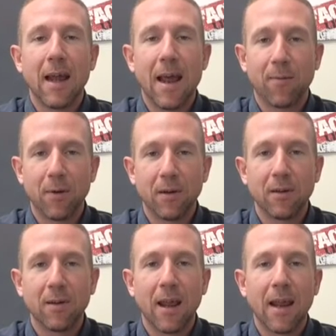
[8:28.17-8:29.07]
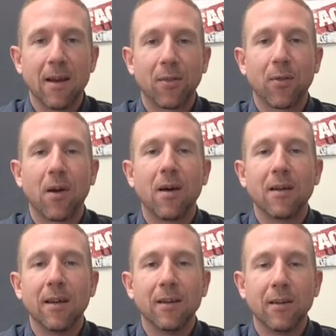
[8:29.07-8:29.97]
effort and
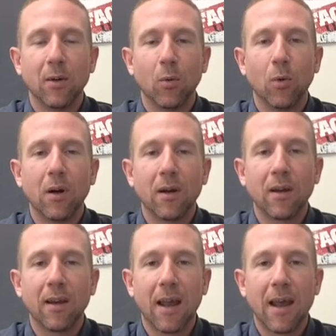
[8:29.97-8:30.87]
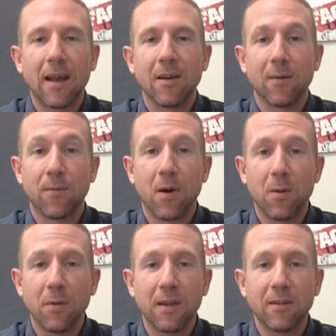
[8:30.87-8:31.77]
thought into your work, and to
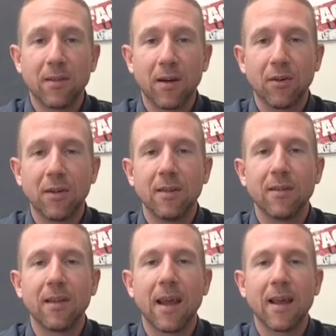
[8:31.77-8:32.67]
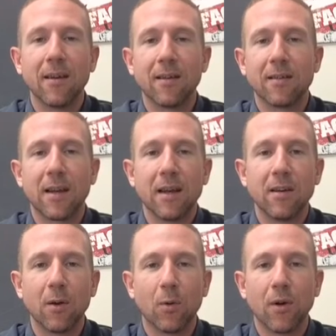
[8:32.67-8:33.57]
follow the instructions, and to cite
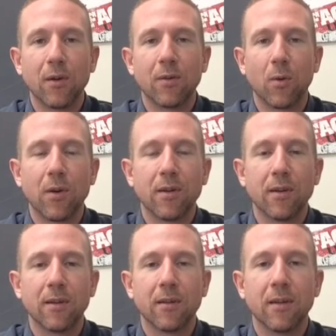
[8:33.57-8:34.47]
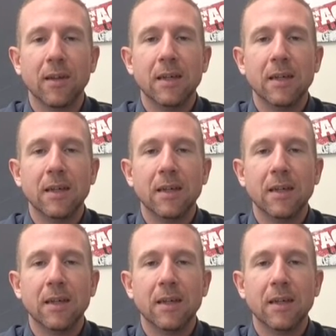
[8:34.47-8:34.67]
your sources.